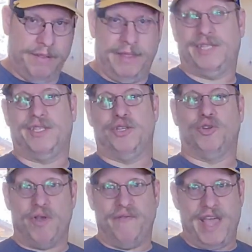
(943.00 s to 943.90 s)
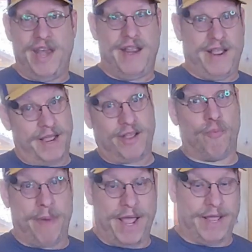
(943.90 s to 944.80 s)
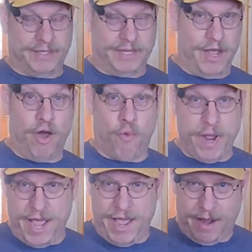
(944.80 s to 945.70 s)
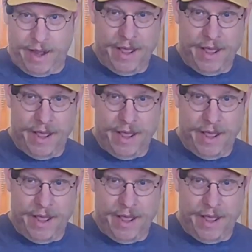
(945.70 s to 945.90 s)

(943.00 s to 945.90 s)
That's the joy of editing. I can go back and say, oh, we had